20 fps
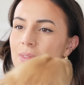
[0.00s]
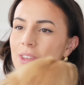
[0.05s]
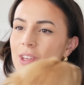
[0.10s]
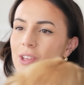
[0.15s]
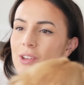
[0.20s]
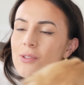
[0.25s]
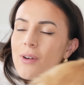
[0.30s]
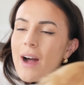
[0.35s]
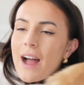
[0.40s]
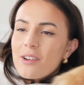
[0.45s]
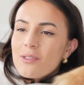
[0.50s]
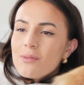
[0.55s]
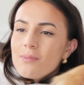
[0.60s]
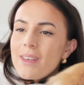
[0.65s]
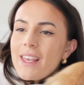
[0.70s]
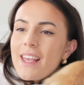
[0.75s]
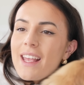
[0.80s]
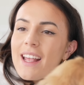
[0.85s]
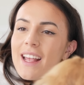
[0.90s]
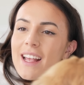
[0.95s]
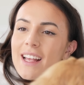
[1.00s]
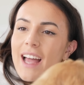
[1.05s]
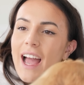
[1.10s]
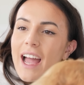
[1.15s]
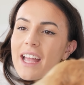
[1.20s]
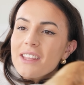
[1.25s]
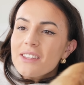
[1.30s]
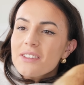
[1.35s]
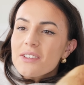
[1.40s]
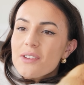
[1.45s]
You know, adult me
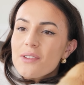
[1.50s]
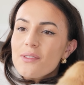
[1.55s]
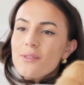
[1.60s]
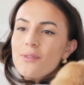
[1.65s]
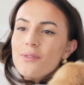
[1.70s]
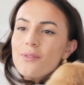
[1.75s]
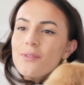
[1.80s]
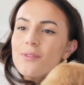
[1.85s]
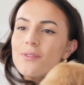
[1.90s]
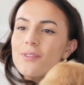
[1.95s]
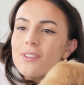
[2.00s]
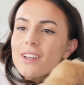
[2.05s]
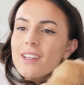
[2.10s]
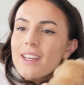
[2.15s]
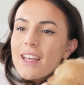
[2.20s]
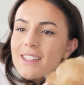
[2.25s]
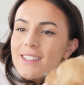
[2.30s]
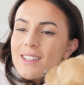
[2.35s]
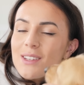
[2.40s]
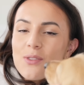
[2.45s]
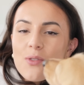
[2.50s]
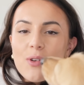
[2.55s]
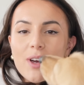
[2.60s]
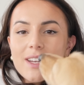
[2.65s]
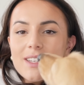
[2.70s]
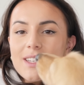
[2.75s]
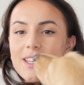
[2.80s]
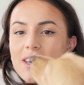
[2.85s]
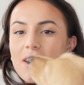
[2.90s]
kind of gets annoyed at